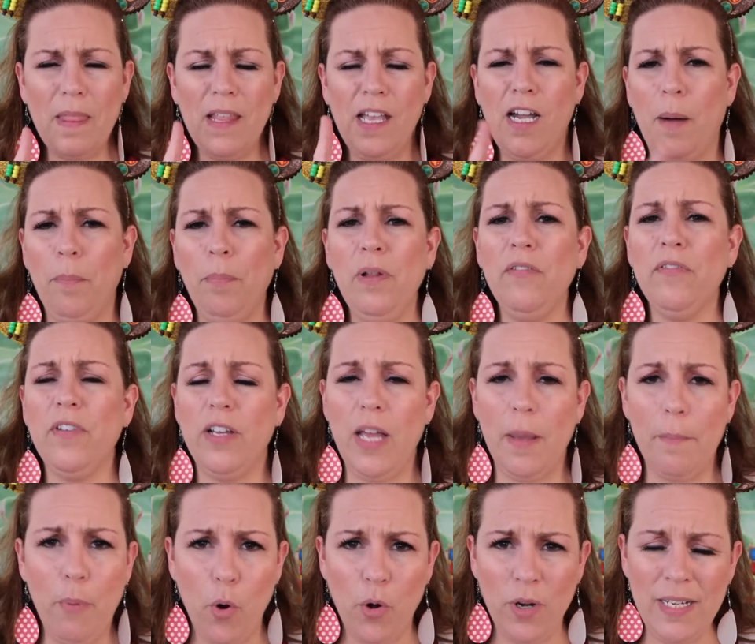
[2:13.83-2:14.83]
A couple of
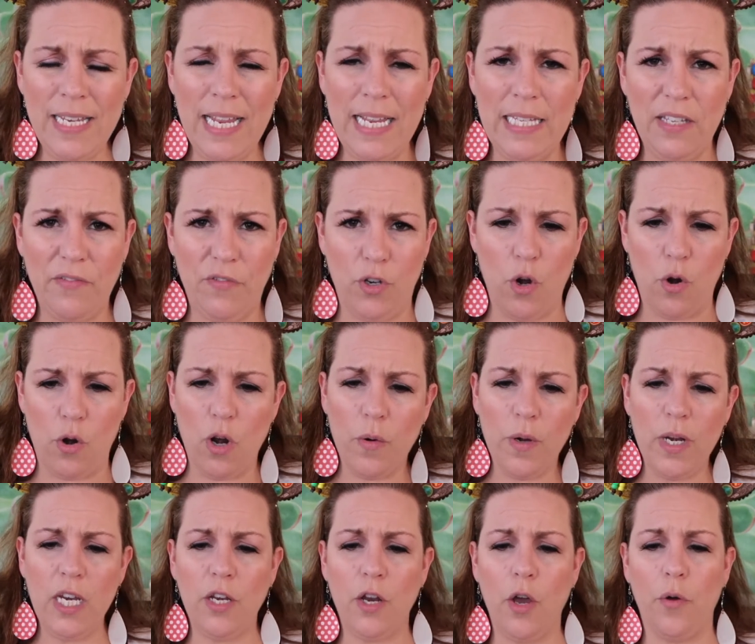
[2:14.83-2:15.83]
important dates if you don't
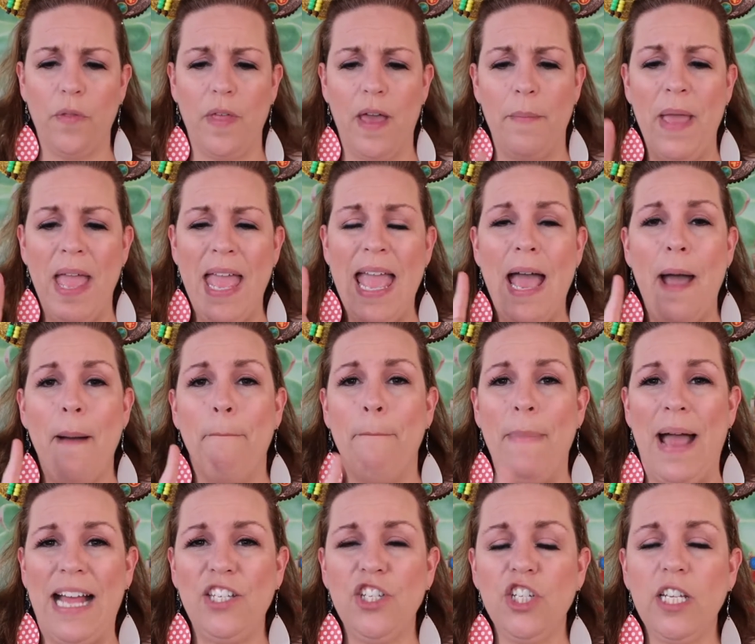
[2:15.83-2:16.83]
already know them.
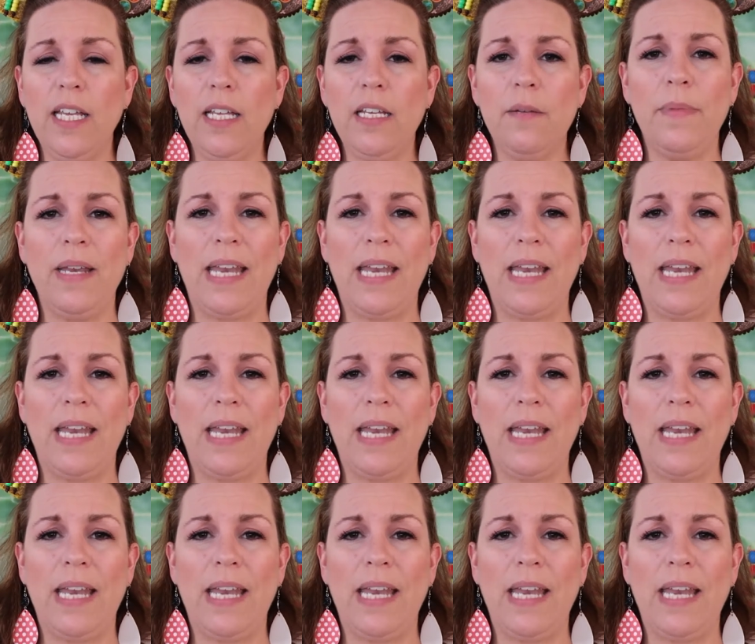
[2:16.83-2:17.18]
Magic Kingdom